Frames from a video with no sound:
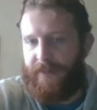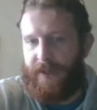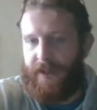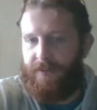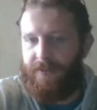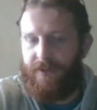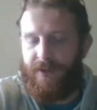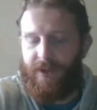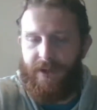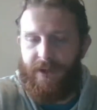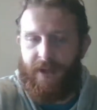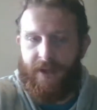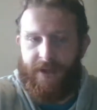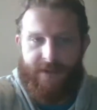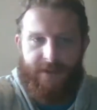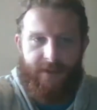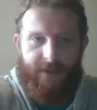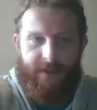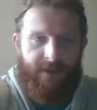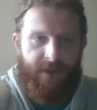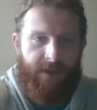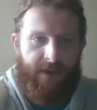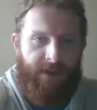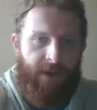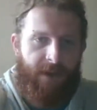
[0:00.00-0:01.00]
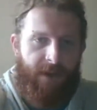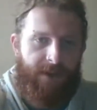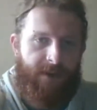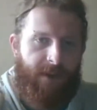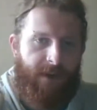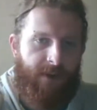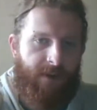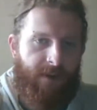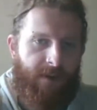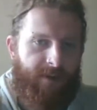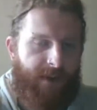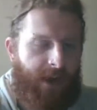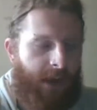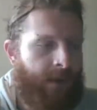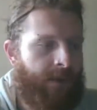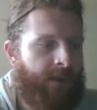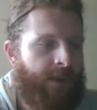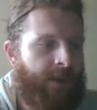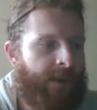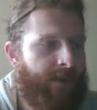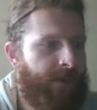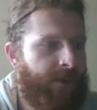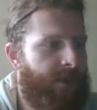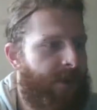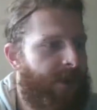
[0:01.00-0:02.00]
give you guys an, an idea of how
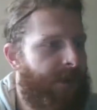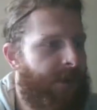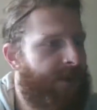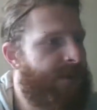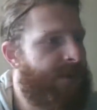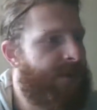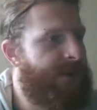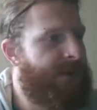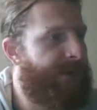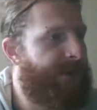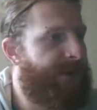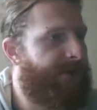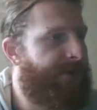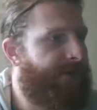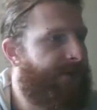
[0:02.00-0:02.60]
that works.